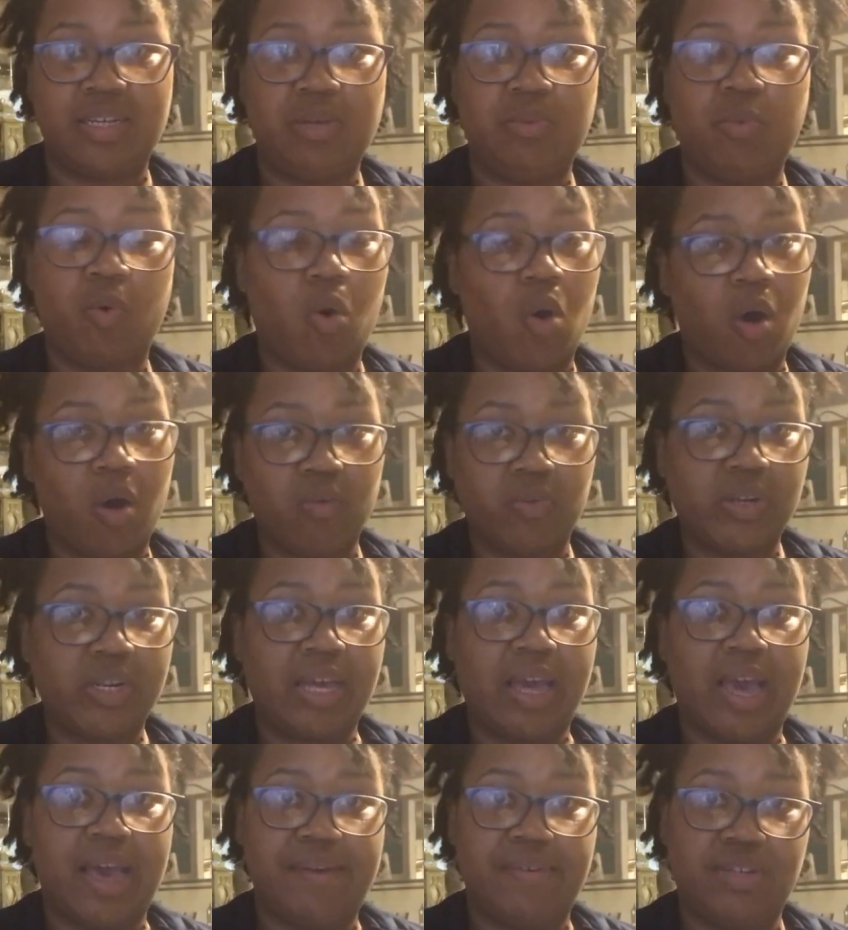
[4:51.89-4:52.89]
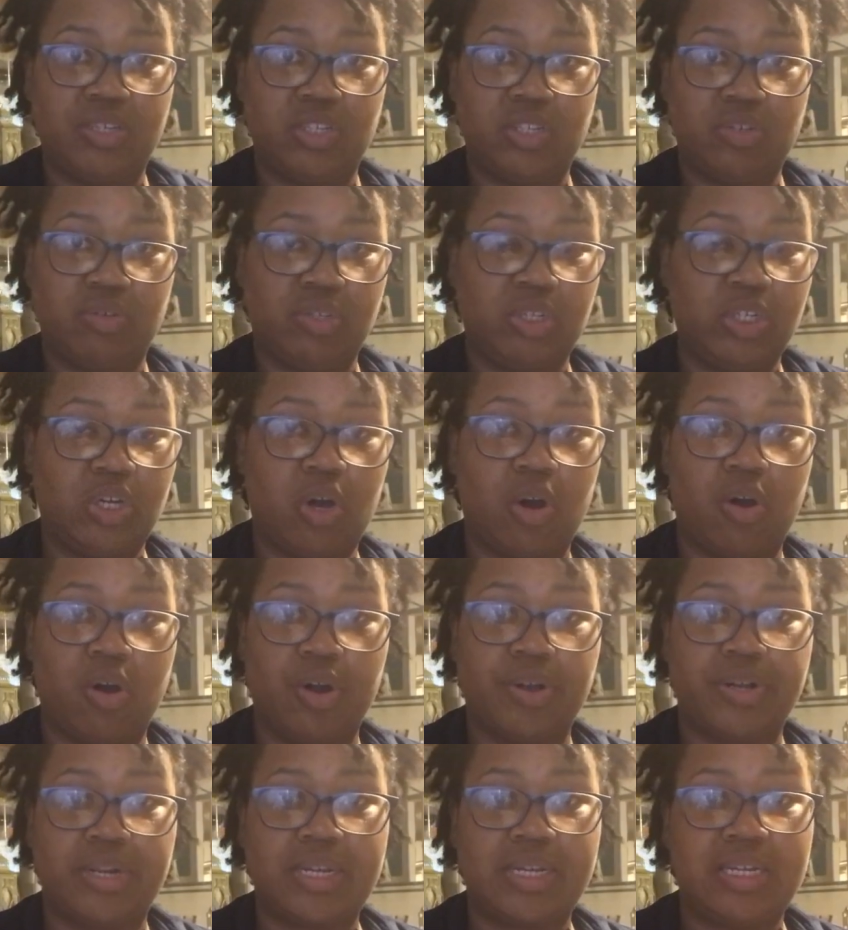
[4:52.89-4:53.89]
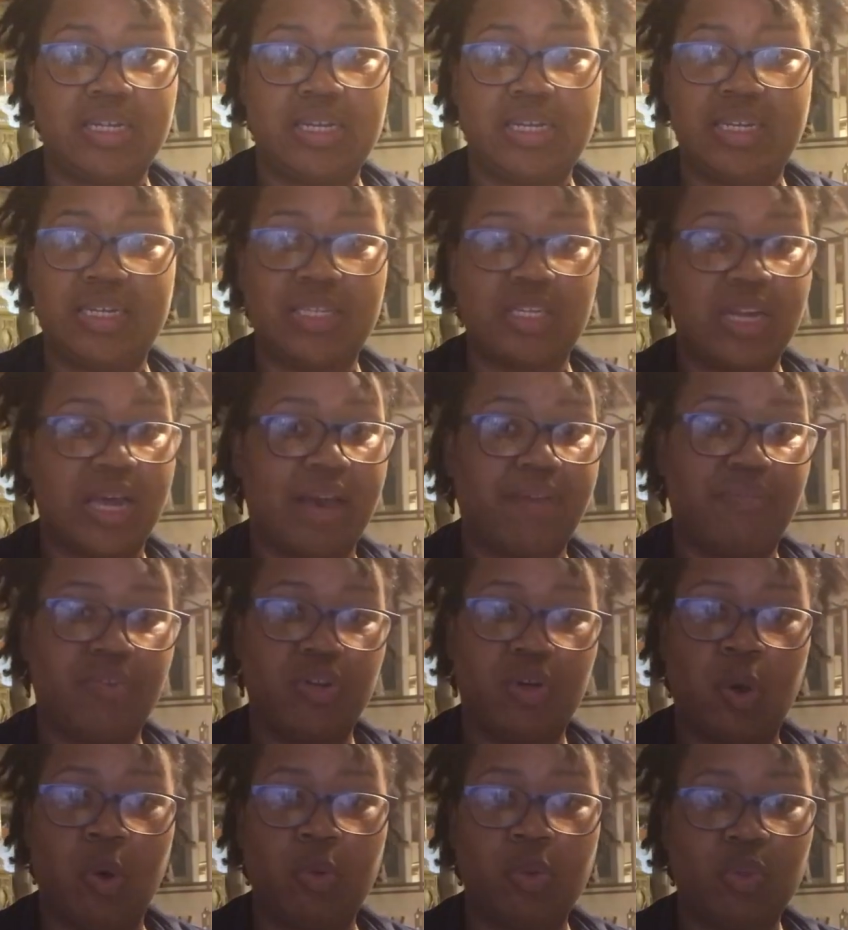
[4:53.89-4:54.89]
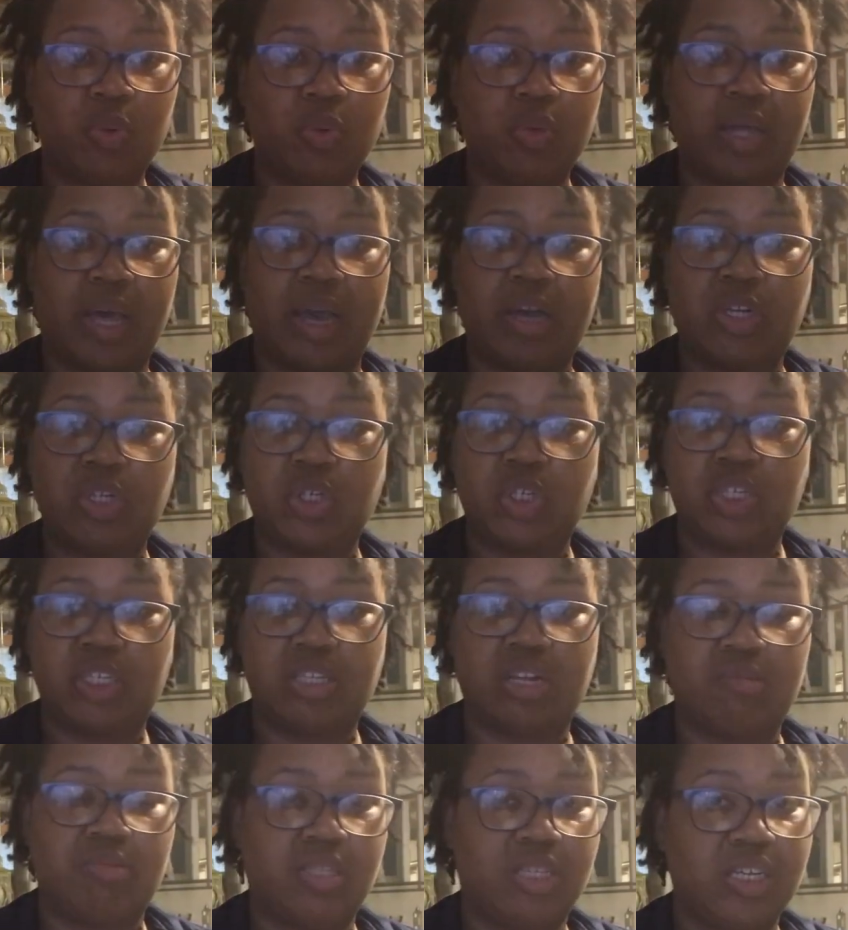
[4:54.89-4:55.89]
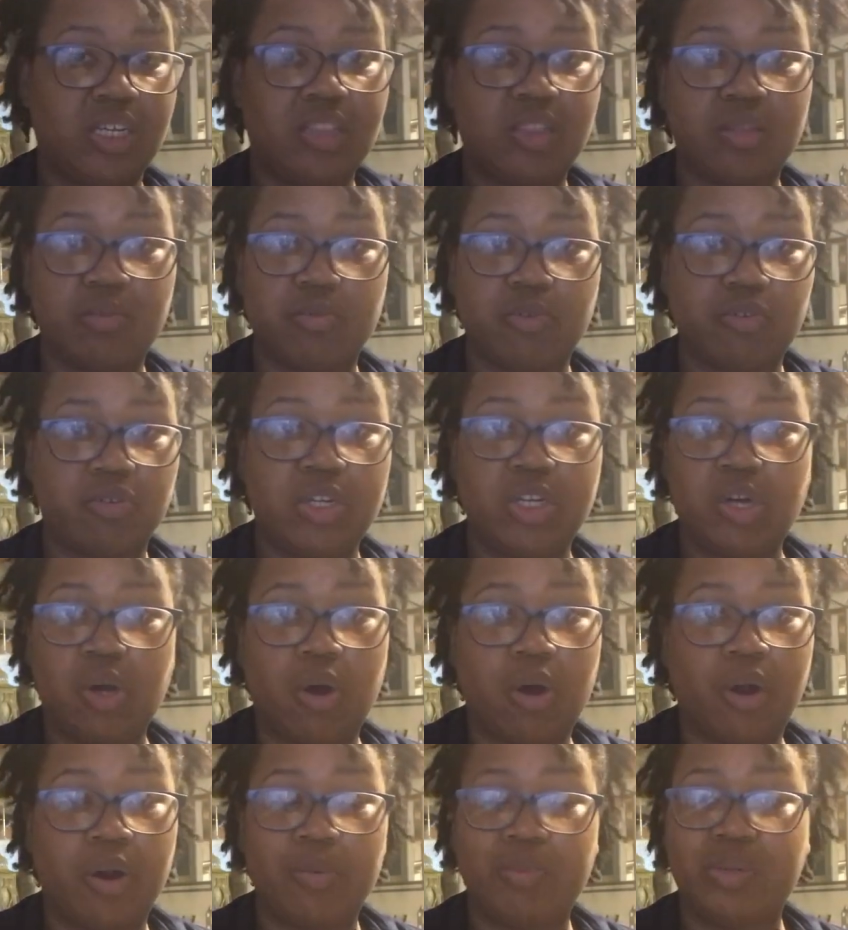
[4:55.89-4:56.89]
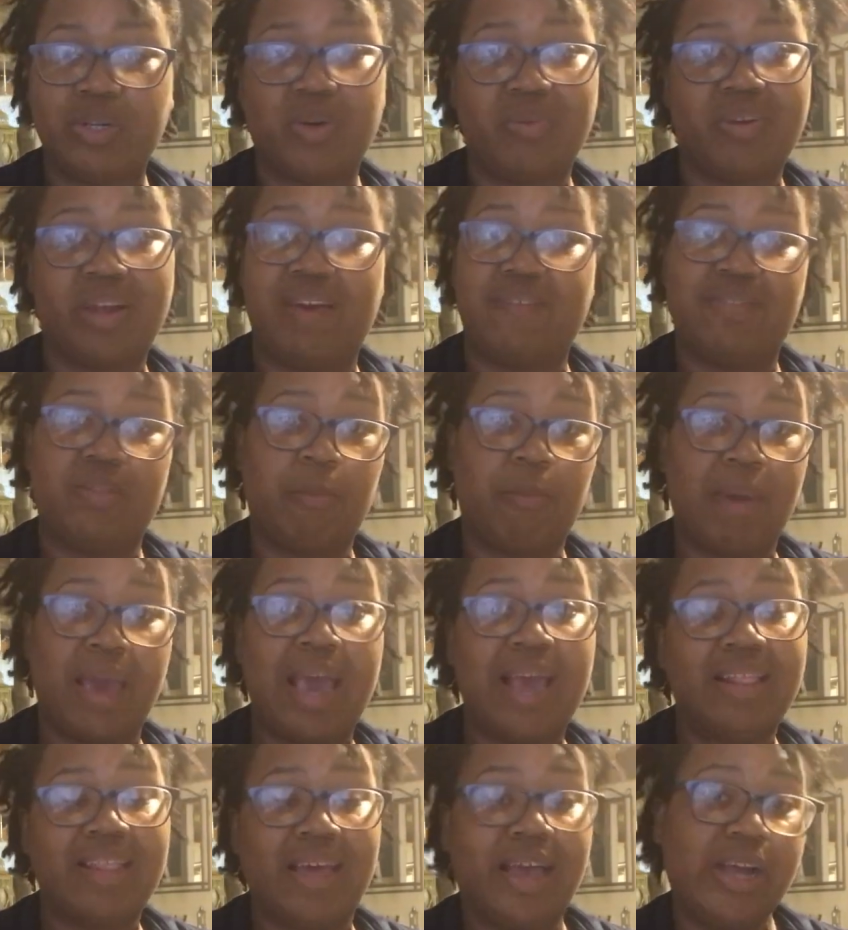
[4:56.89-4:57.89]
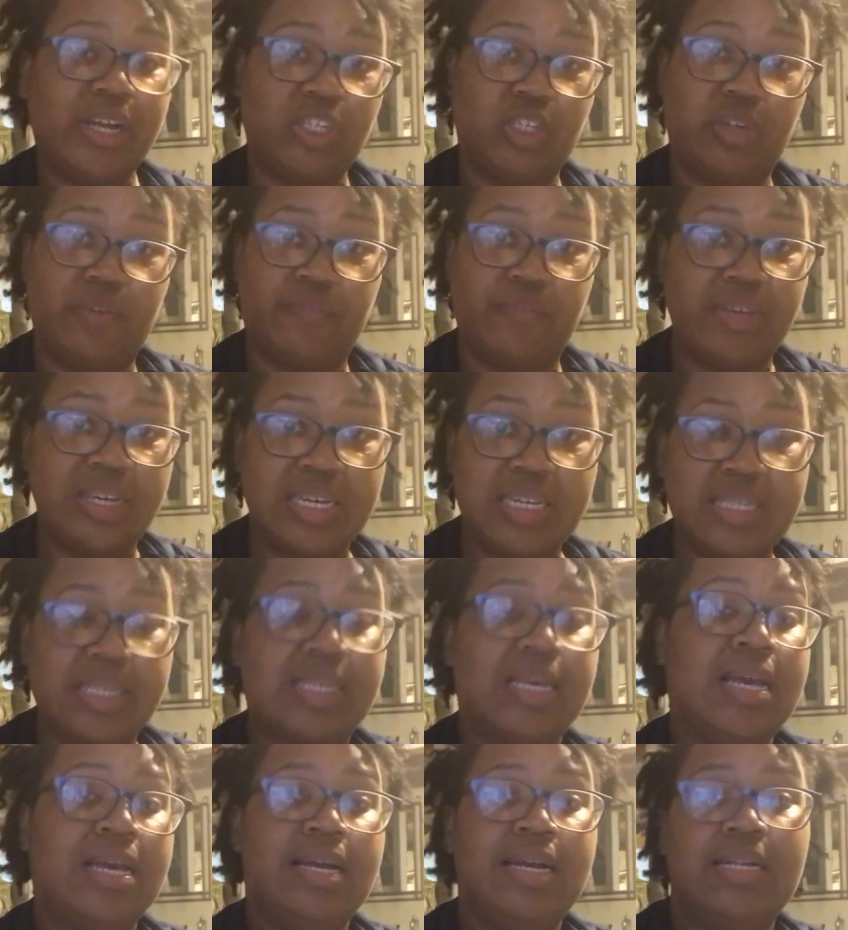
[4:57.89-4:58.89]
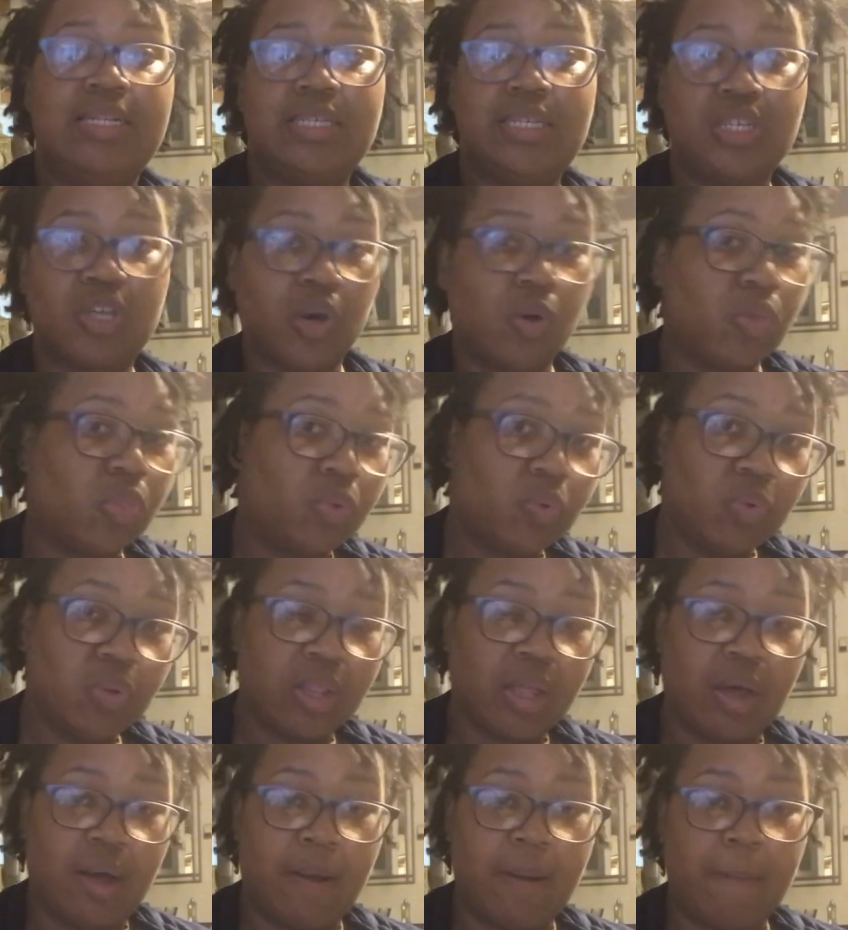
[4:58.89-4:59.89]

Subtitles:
He will already have his green card. He doesn't have to go through the extra steps to get the green card. We don't have to pay the extra fees to go through